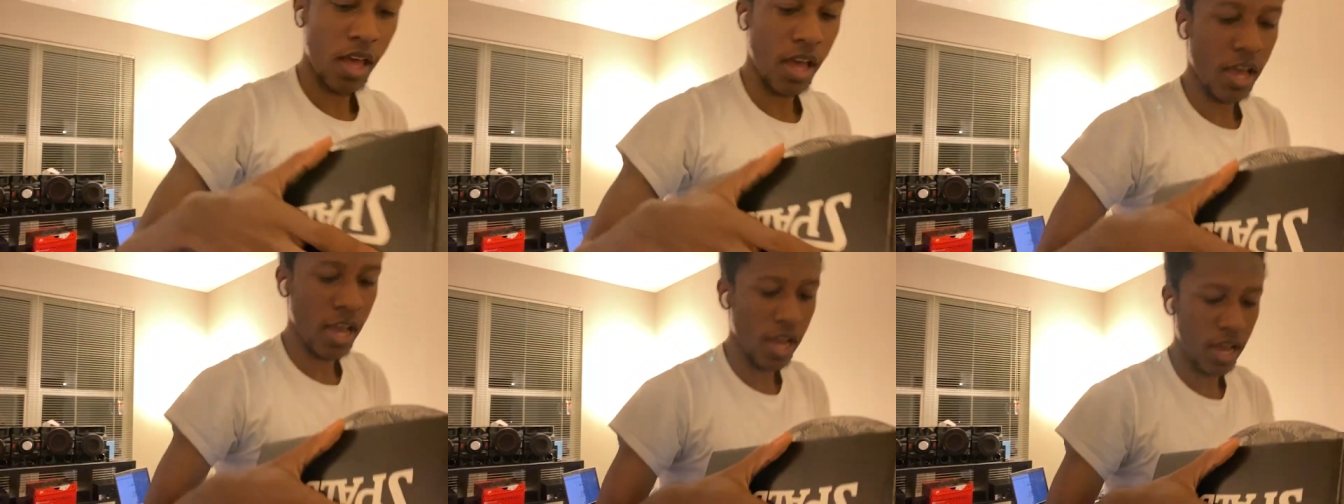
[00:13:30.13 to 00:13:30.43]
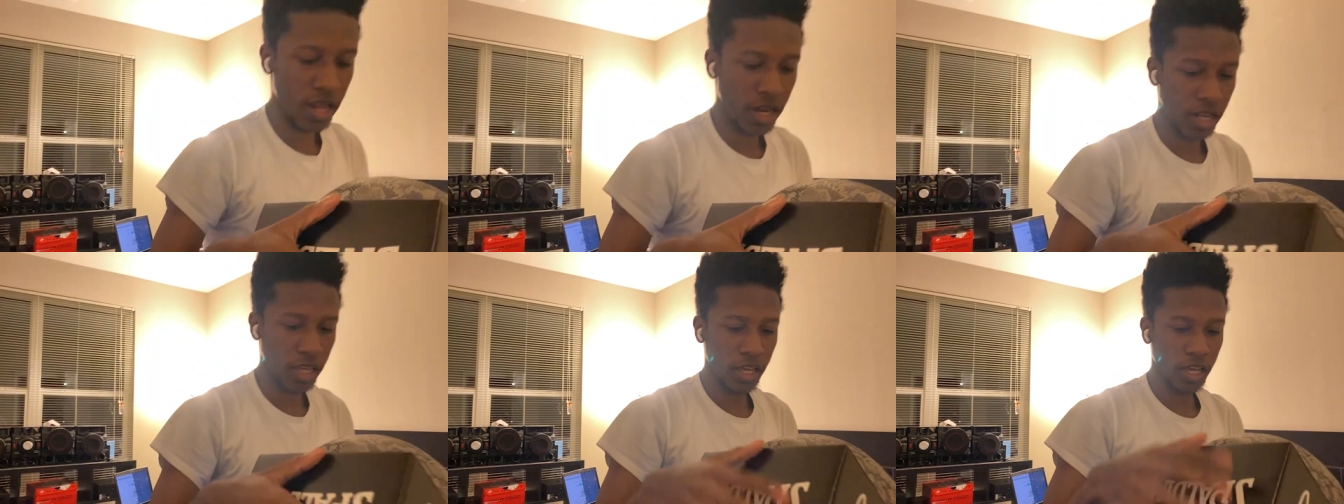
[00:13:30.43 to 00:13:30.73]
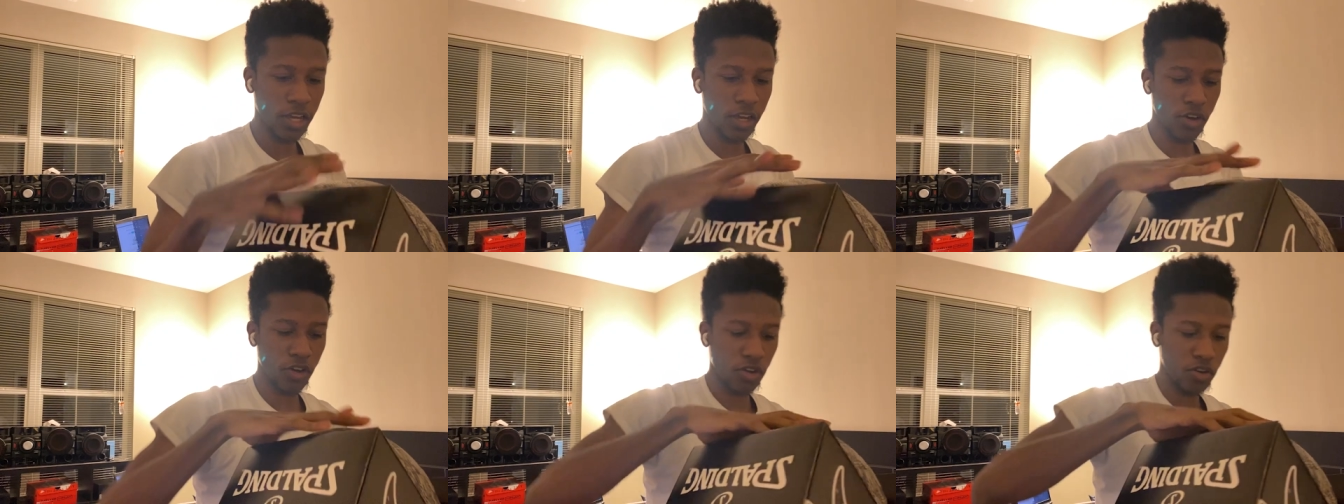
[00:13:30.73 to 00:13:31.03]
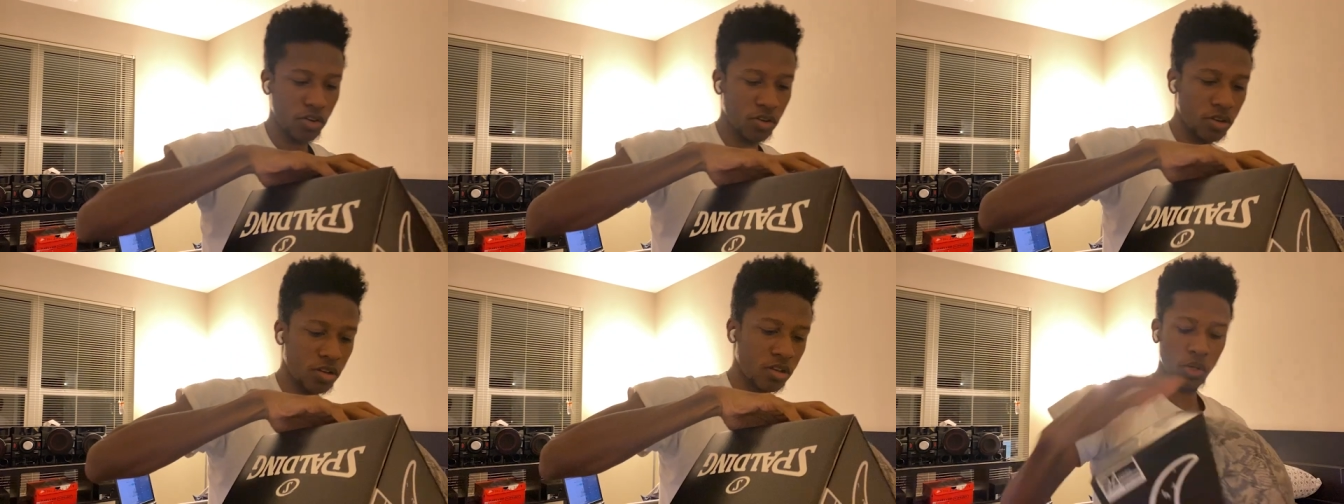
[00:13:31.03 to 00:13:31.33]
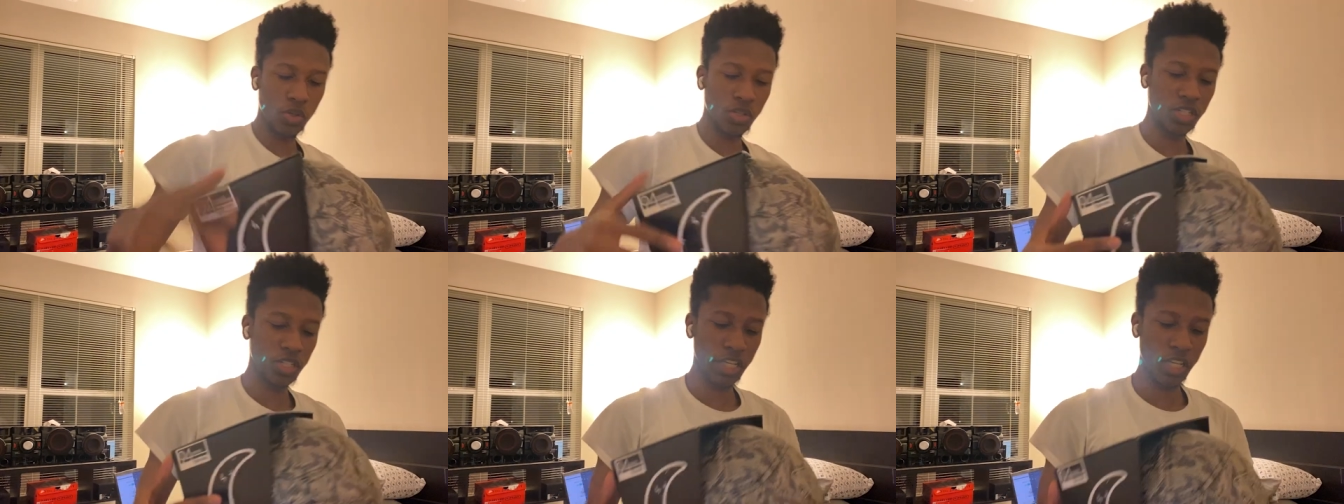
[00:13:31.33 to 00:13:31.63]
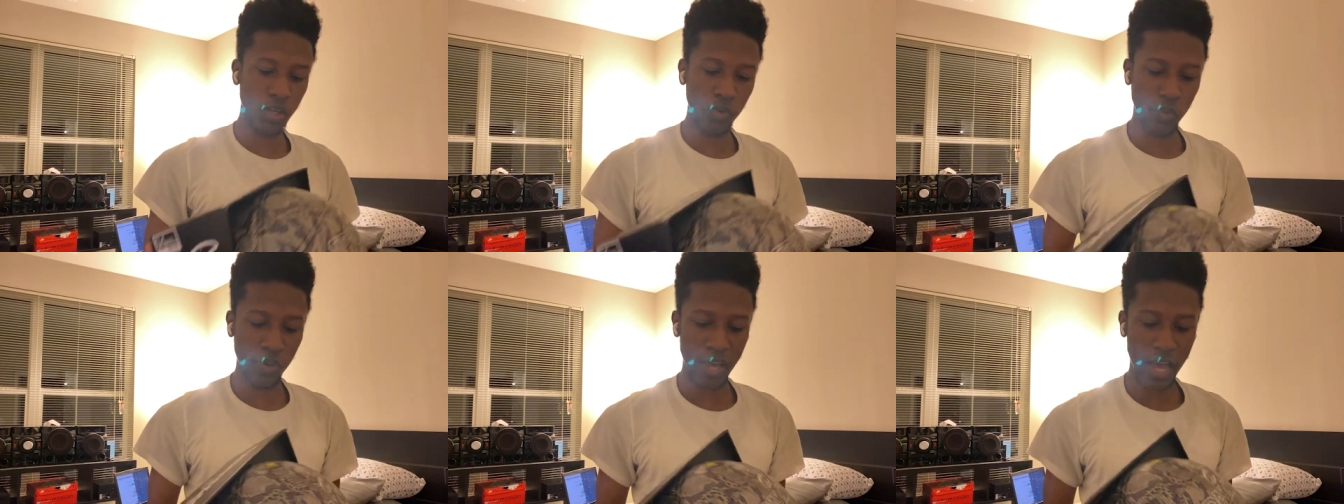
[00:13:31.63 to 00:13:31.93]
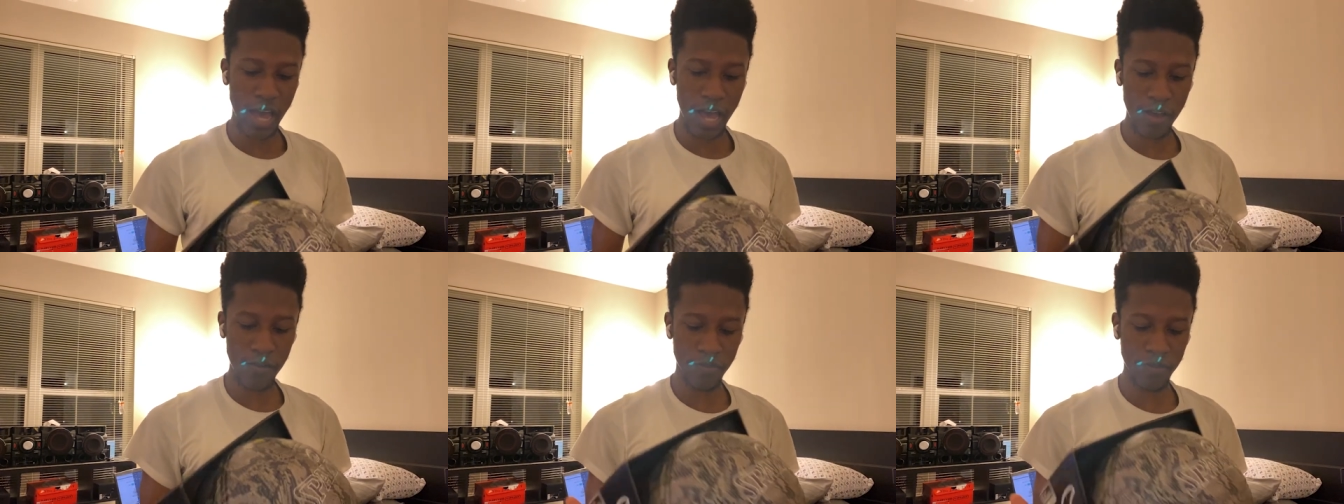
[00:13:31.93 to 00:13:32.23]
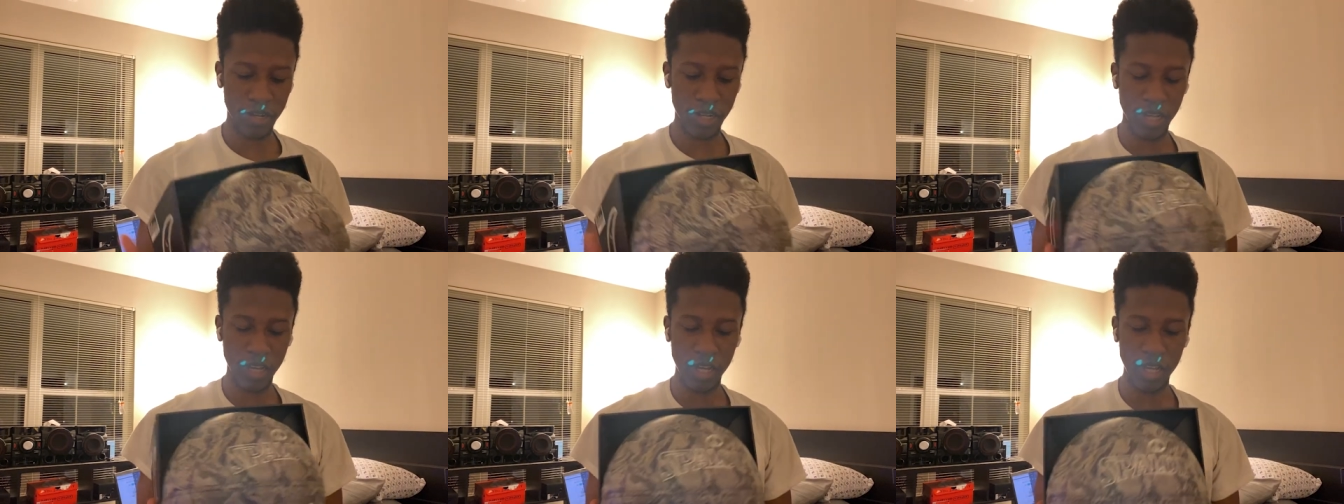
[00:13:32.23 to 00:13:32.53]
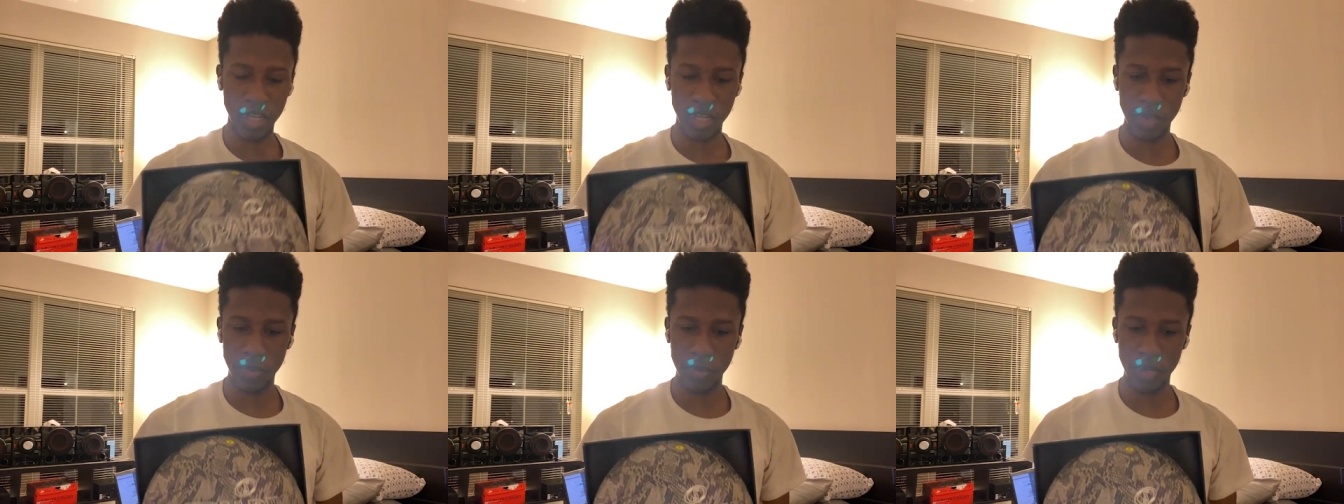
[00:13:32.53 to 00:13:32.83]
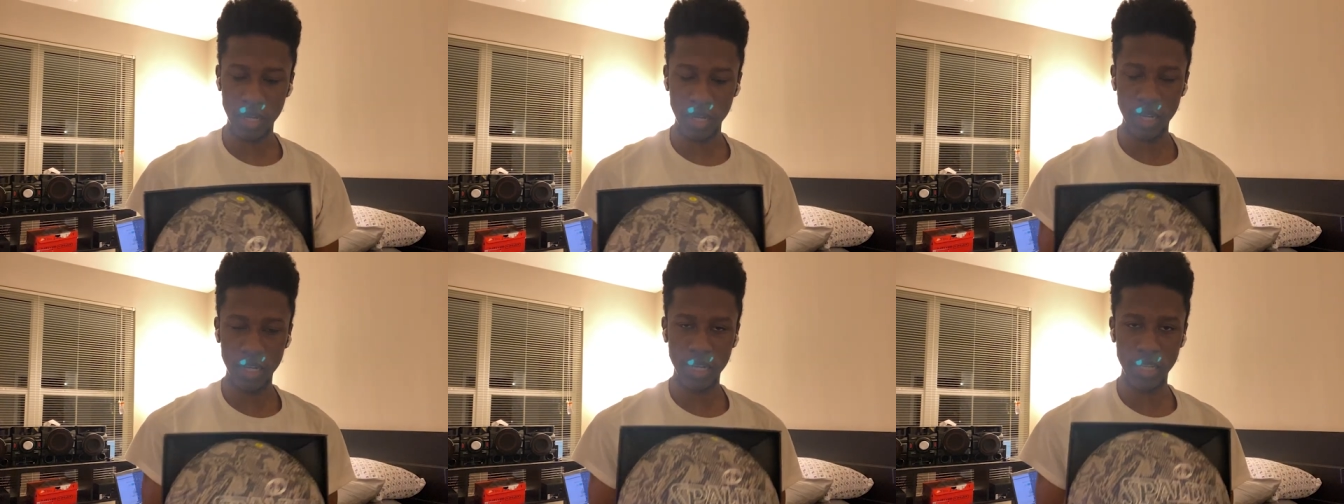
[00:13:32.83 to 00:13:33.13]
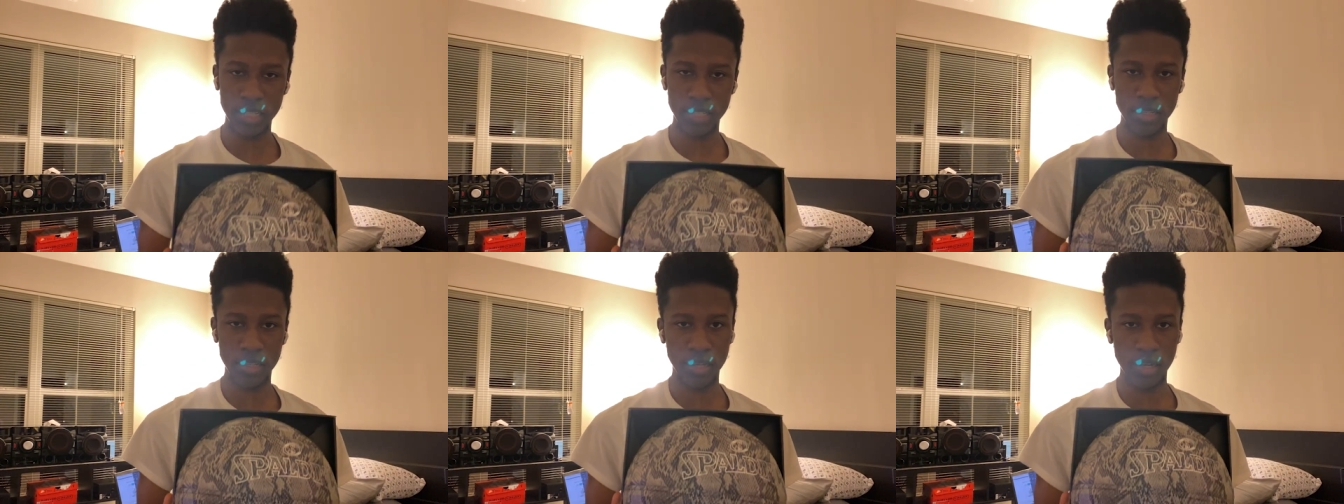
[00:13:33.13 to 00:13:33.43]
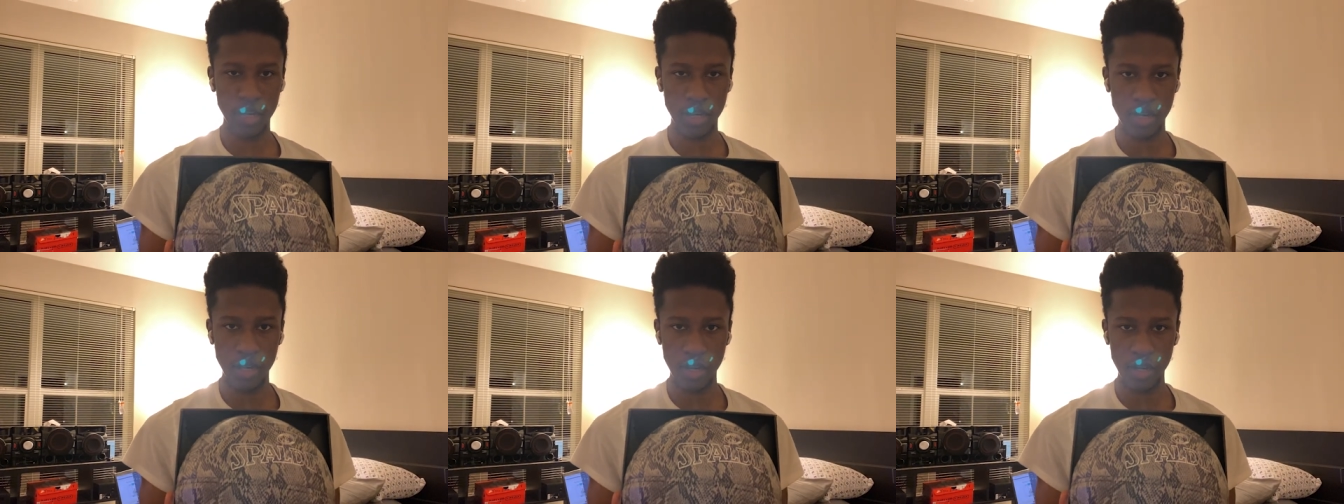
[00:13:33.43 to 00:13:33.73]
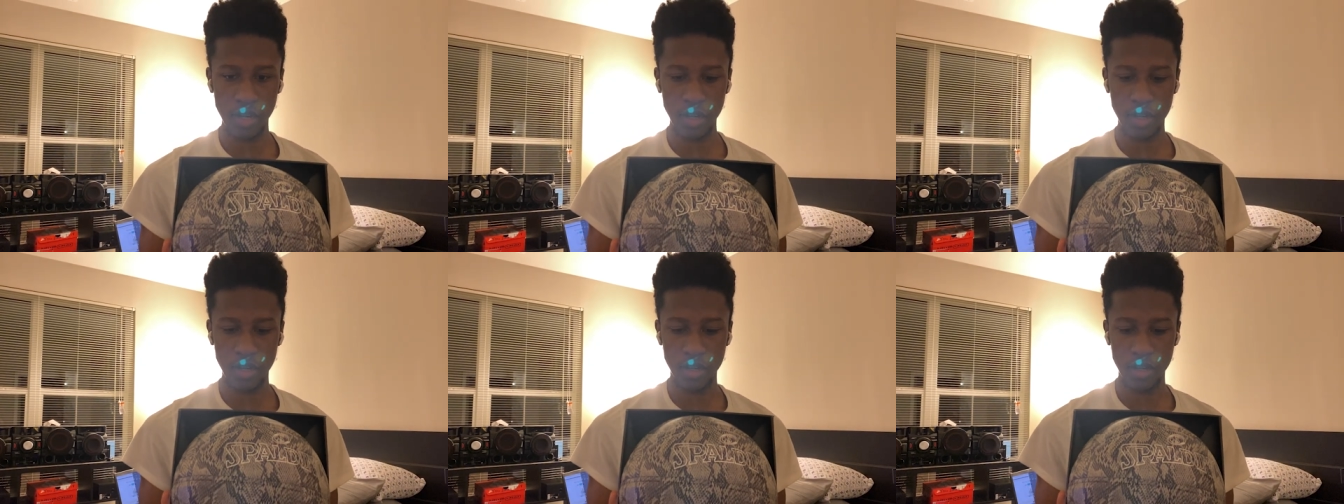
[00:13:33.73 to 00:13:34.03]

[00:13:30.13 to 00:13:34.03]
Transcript: and here you see we have the uh, limited edition uh,